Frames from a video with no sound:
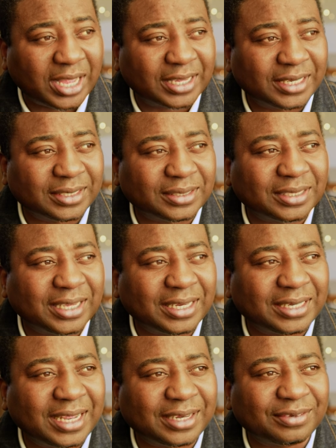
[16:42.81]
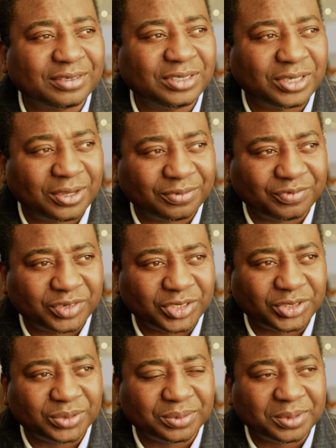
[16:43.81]
I can get that done for
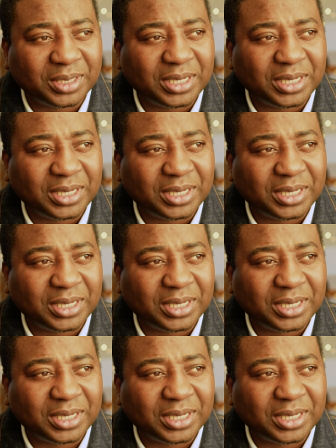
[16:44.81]
you.